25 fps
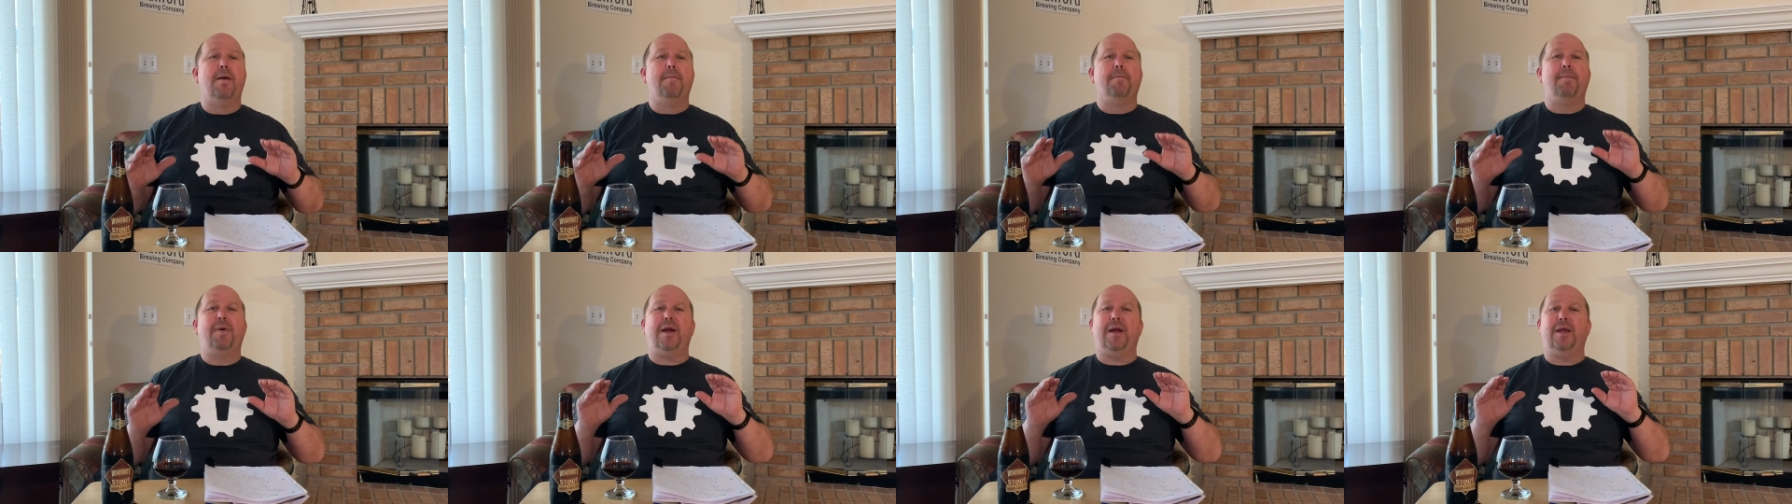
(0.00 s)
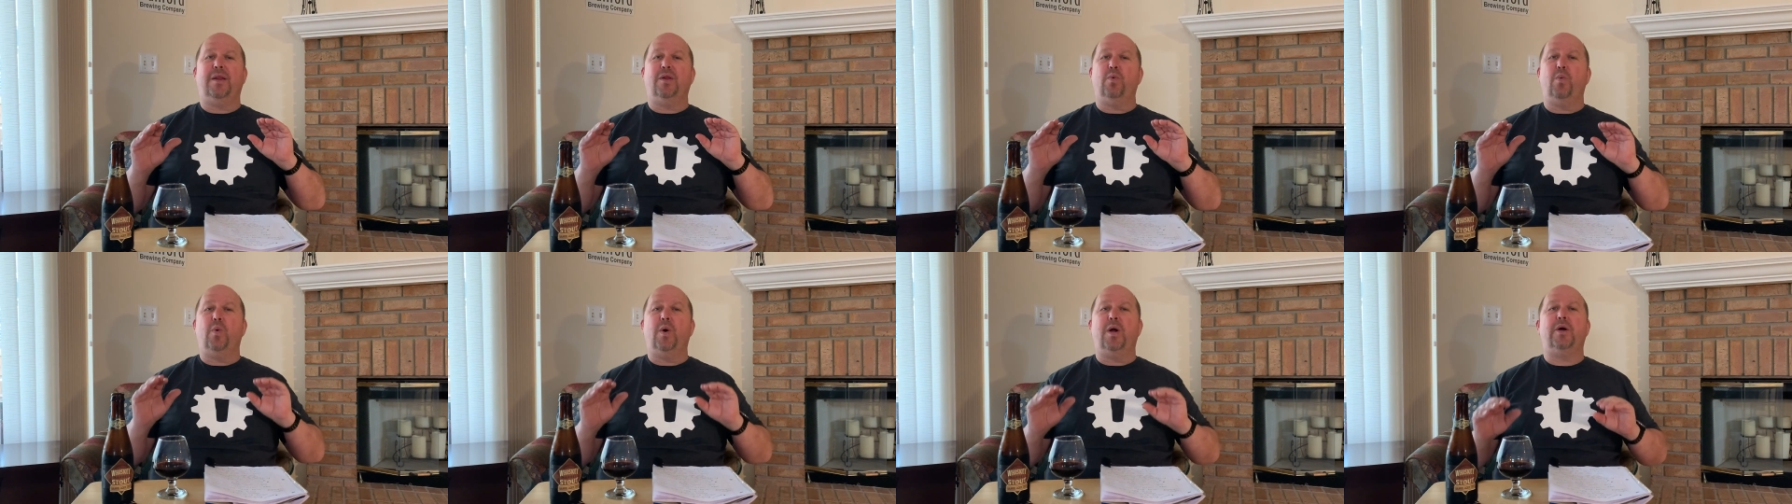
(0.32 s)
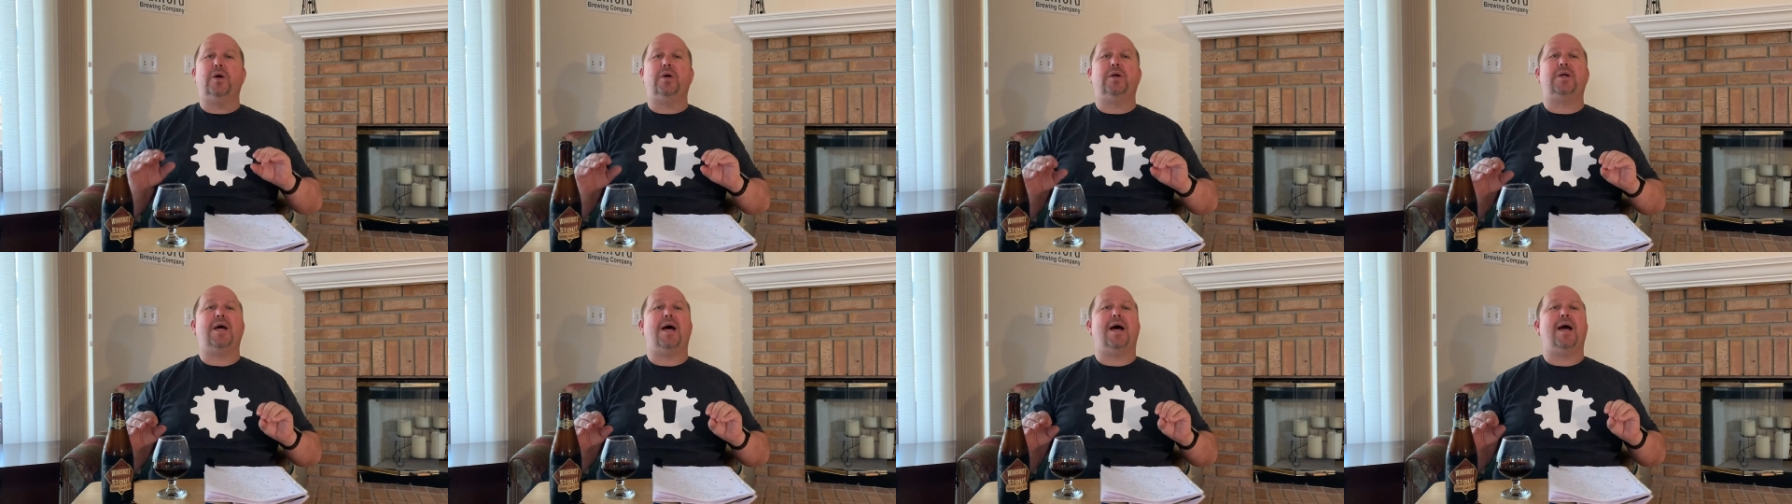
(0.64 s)
but in the
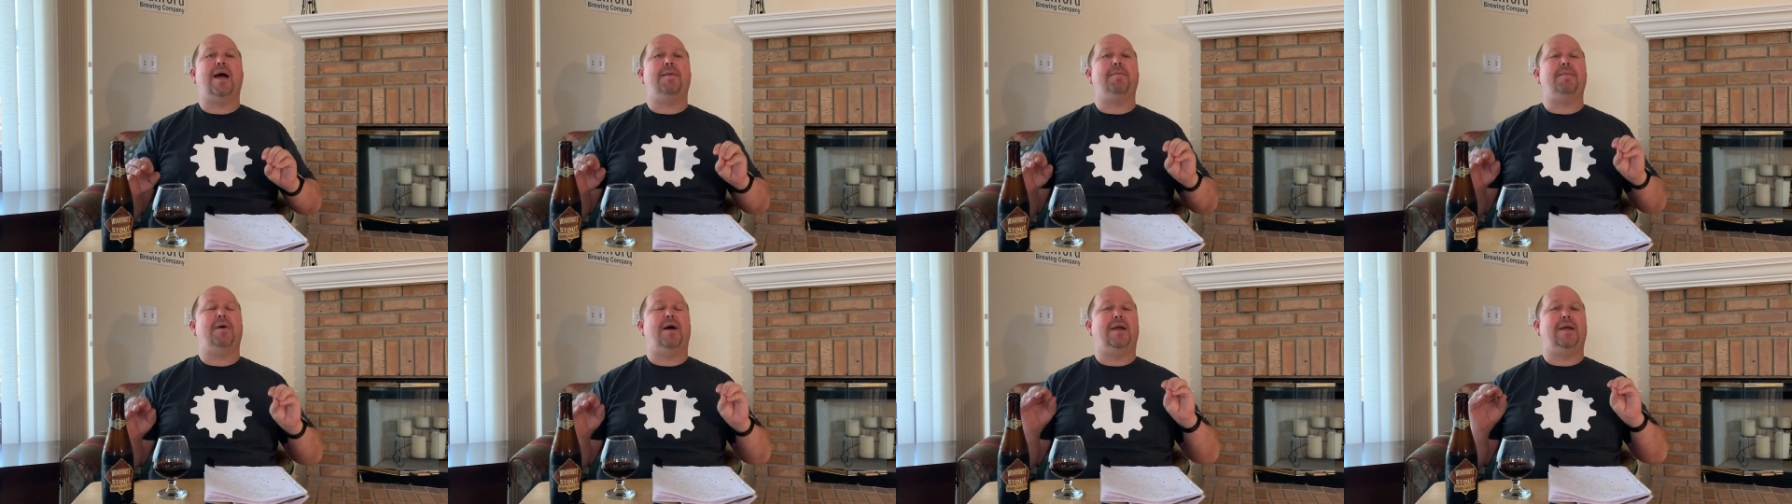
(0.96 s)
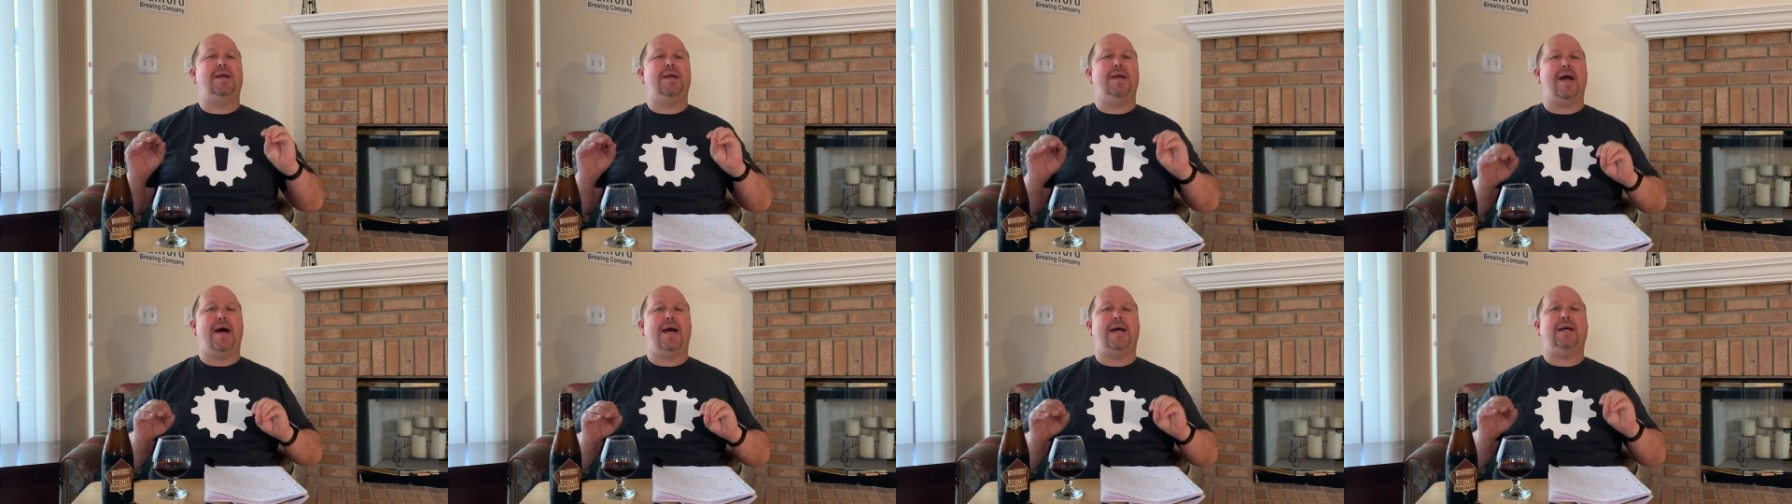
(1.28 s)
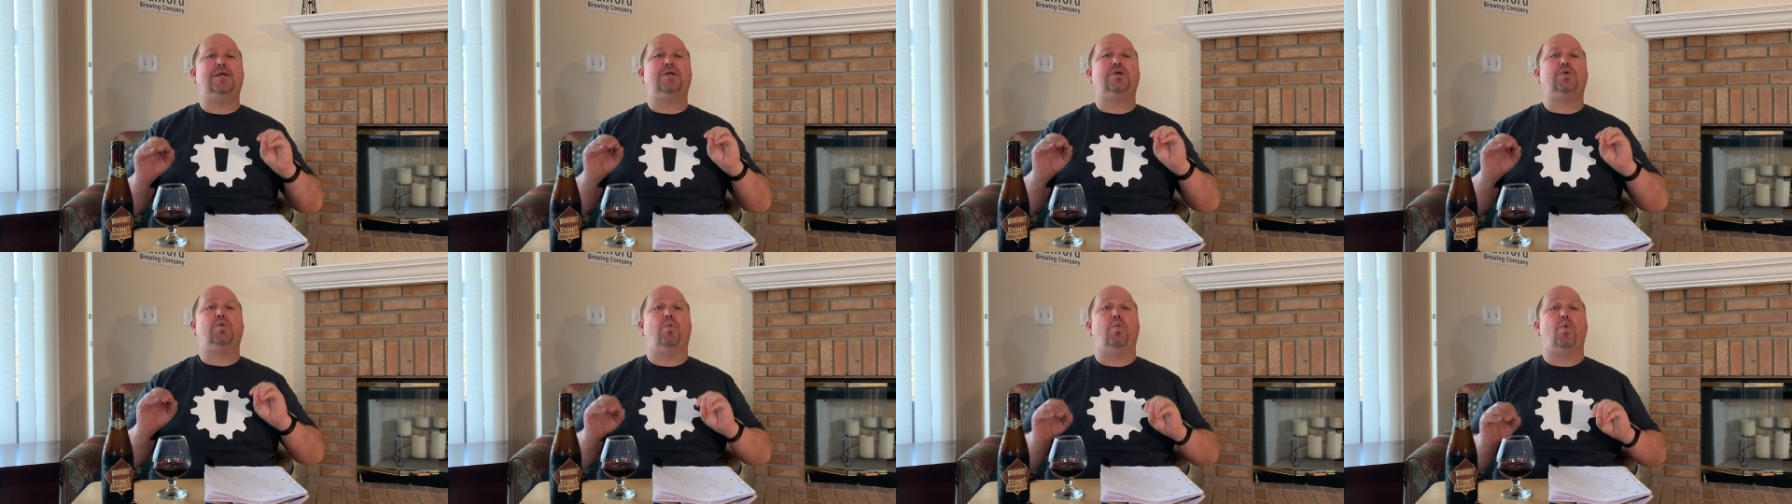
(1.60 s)
wintertime, a
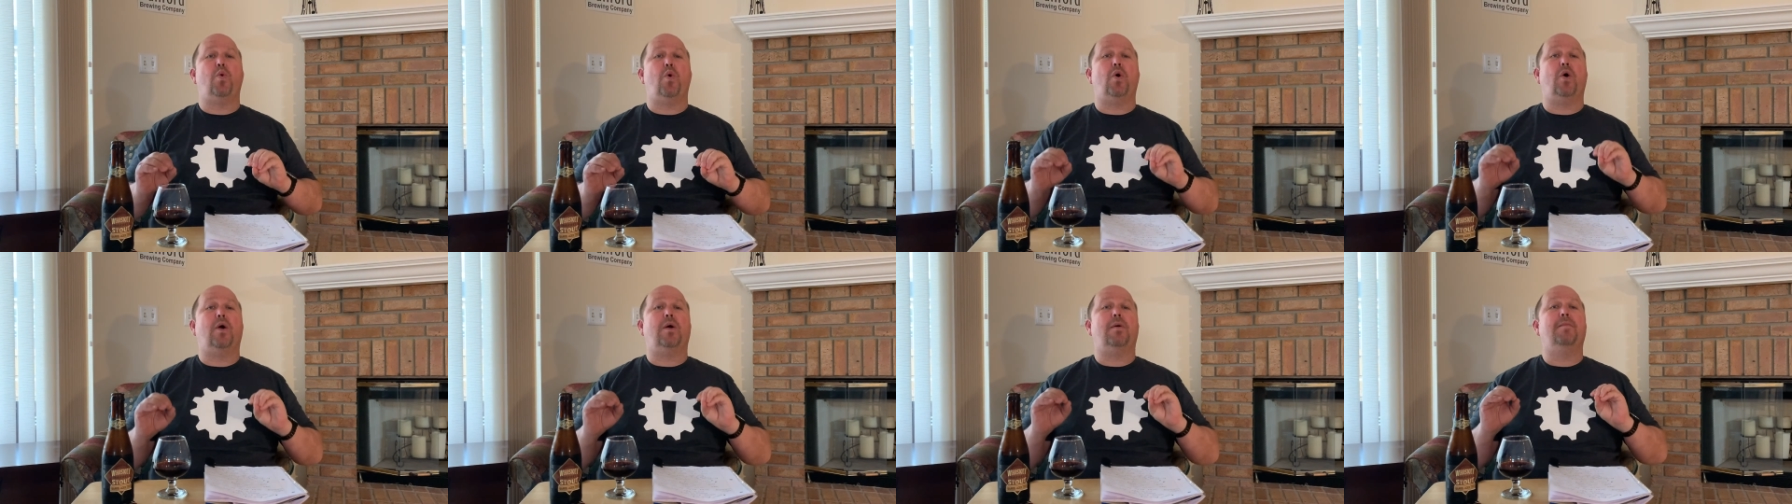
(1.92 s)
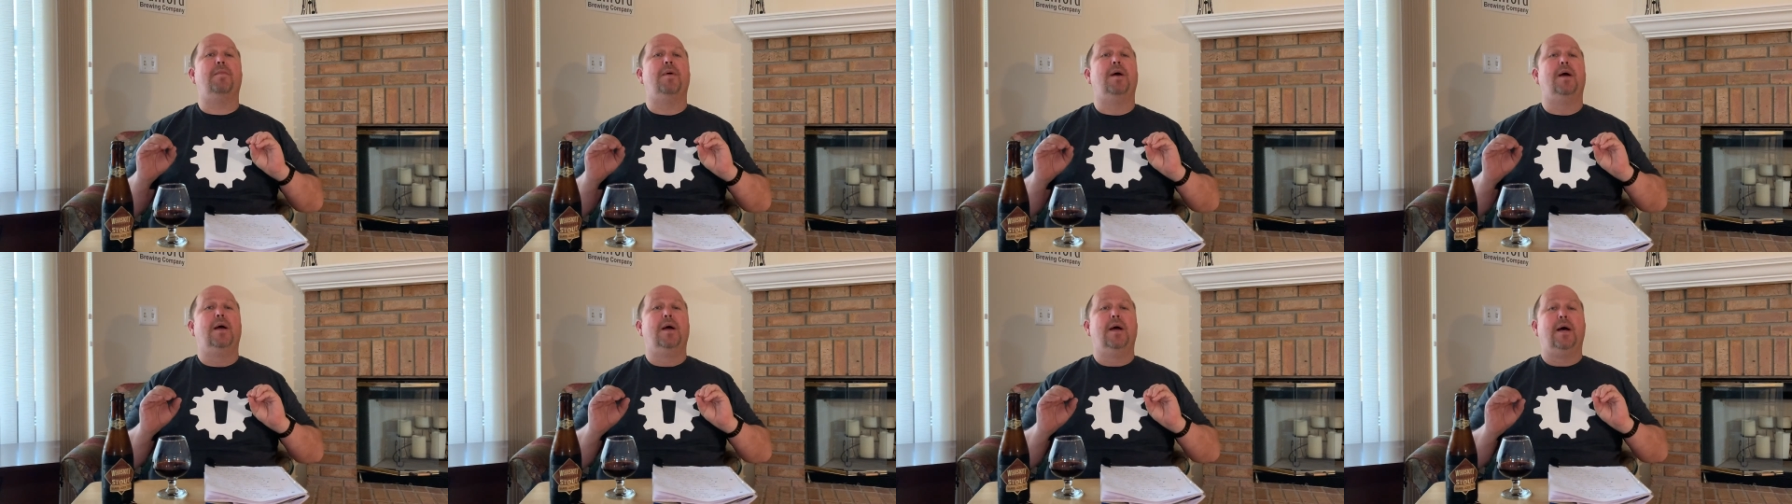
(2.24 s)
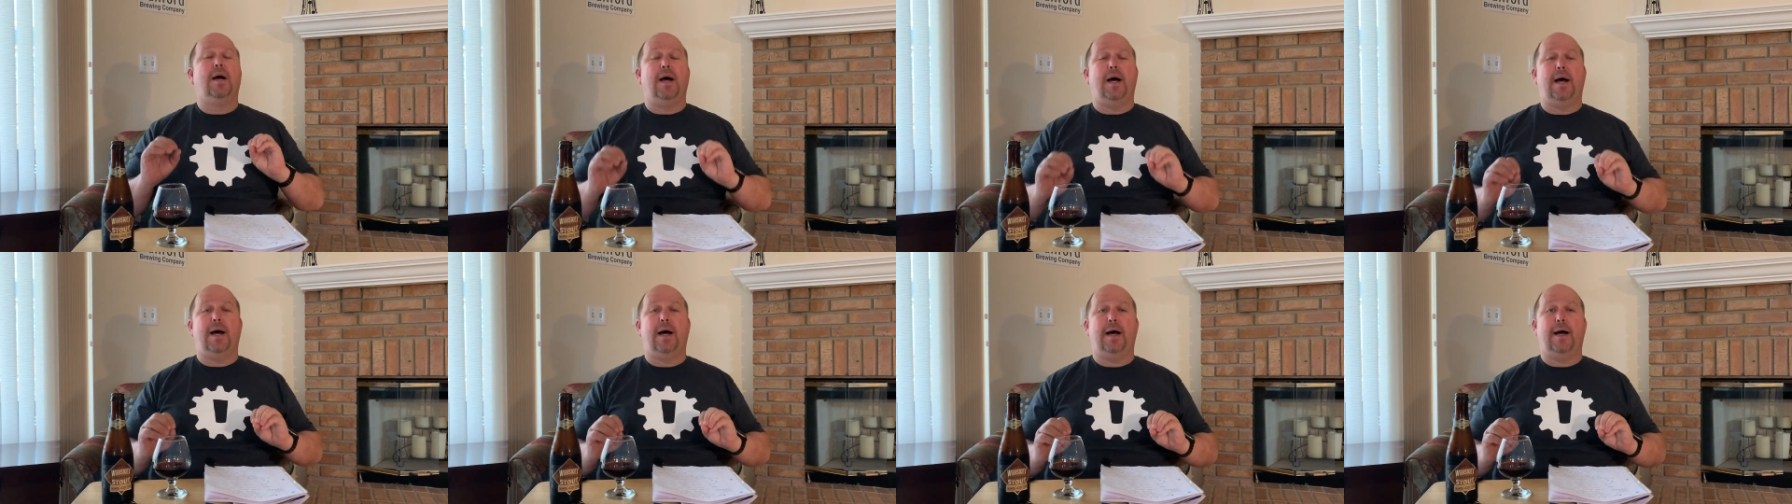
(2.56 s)
nice warm
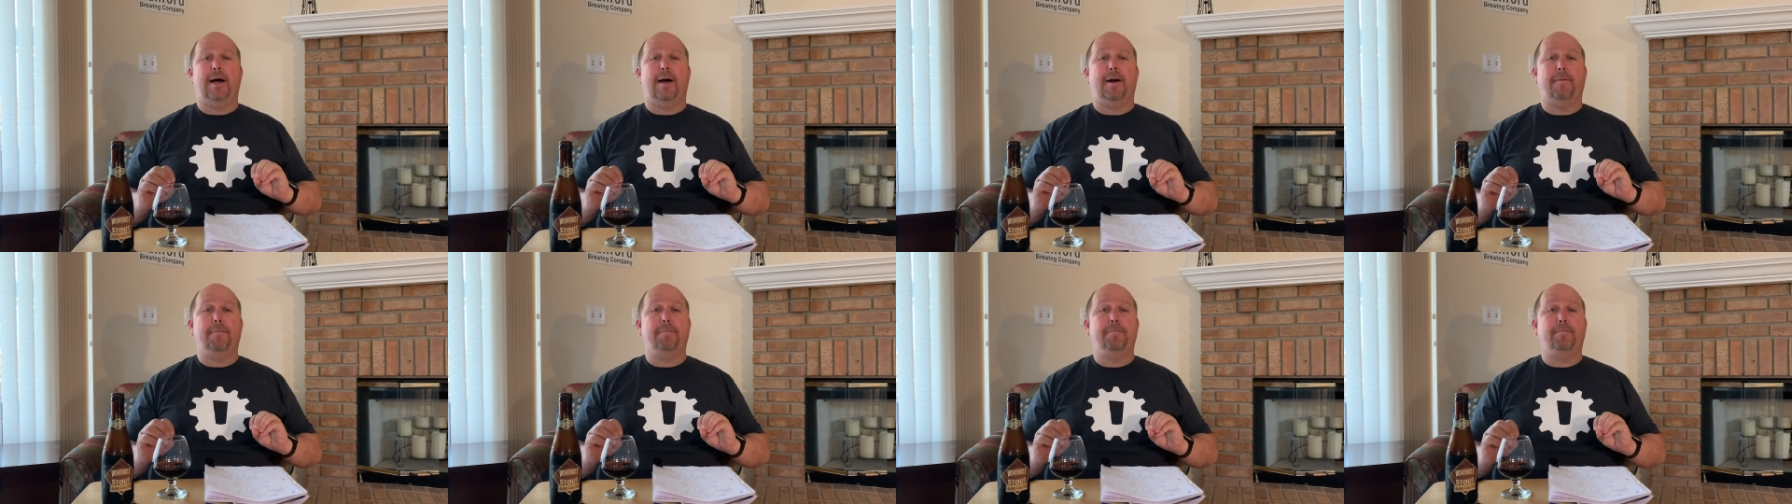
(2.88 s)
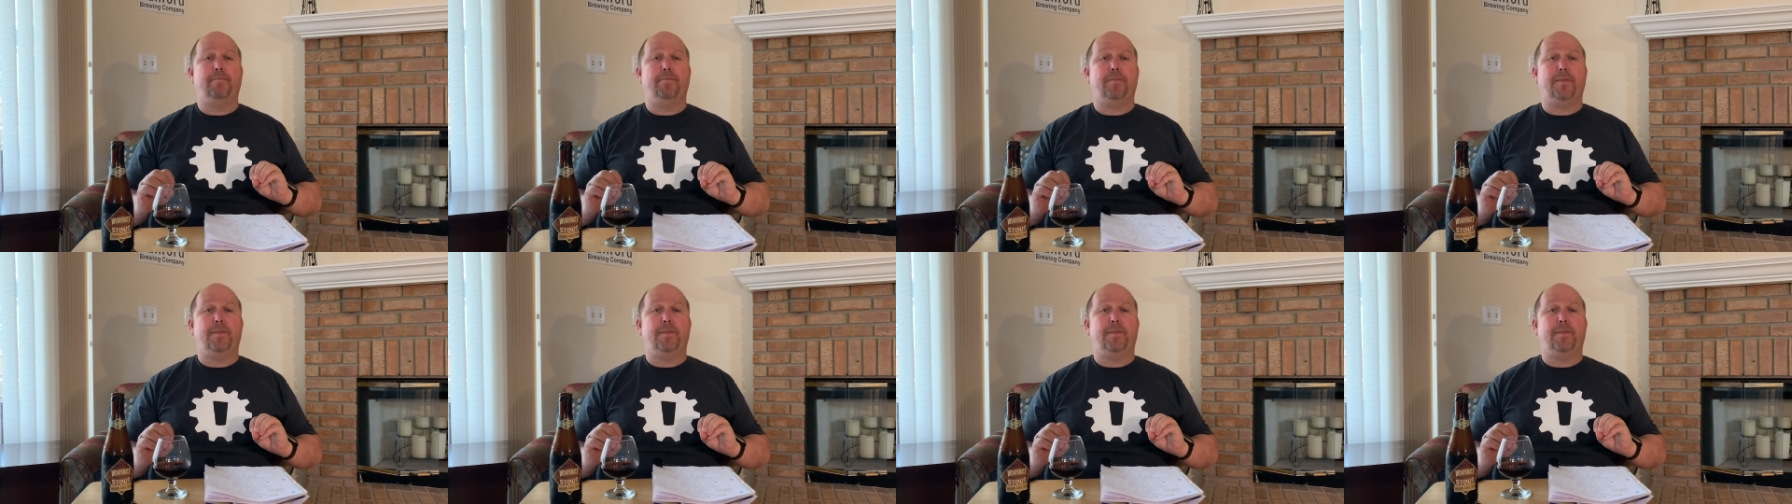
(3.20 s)
uh,